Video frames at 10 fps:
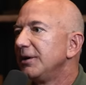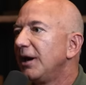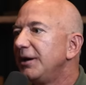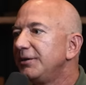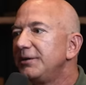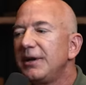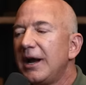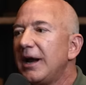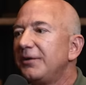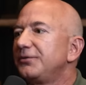I didn't
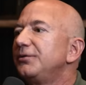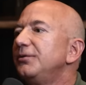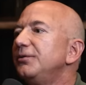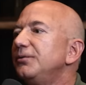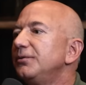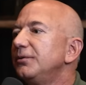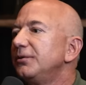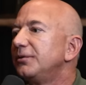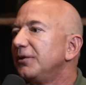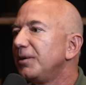have to
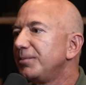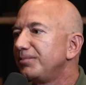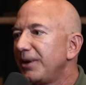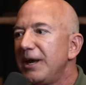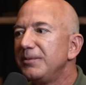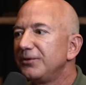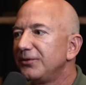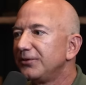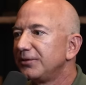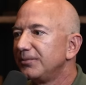develop a payment
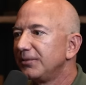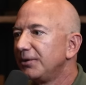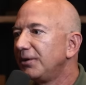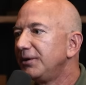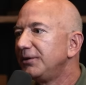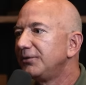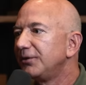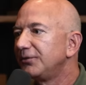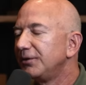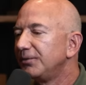system. It already
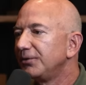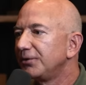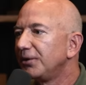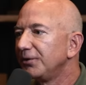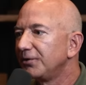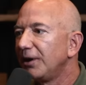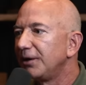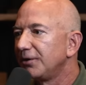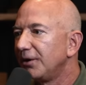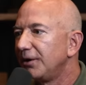existed. It was called the
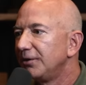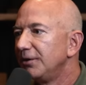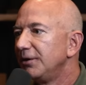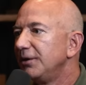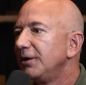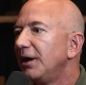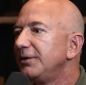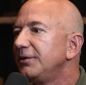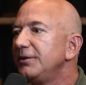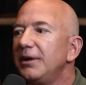credit card.
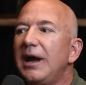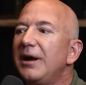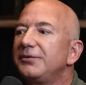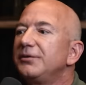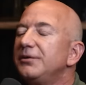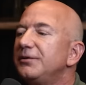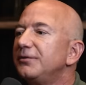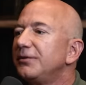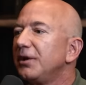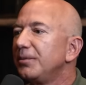I didn't have to
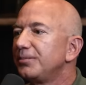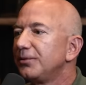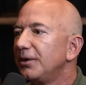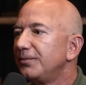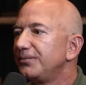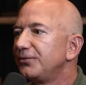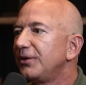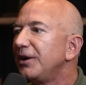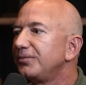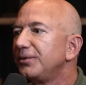develop a
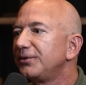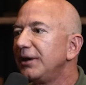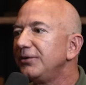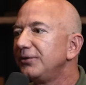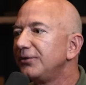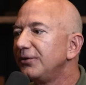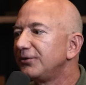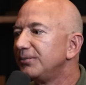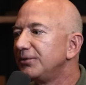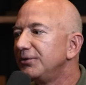transportation
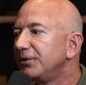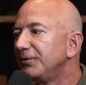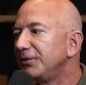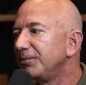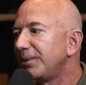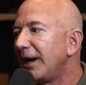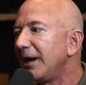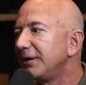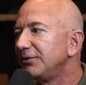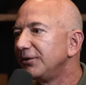system to deliver the
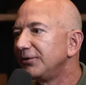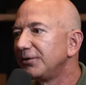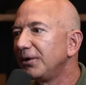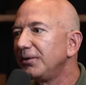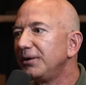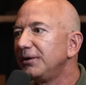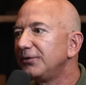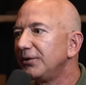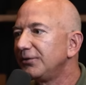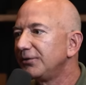packages. It already
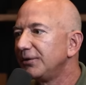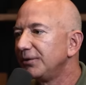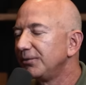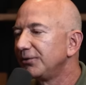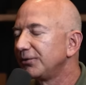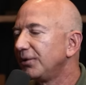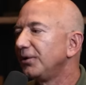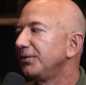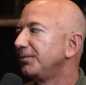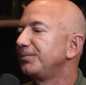existed. It was
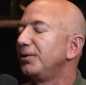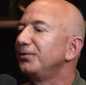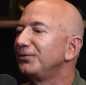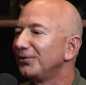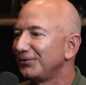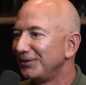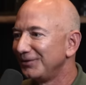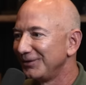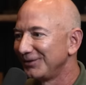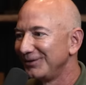called the Postal
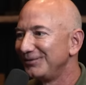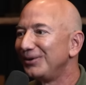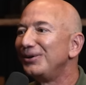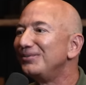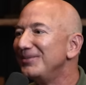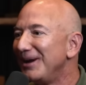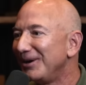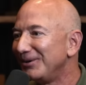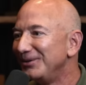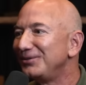Service and Royal
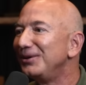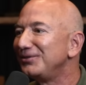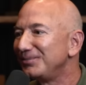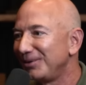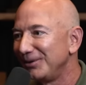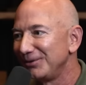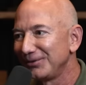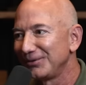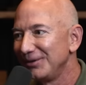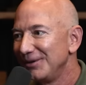Mail and Deutsche
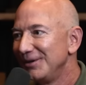Post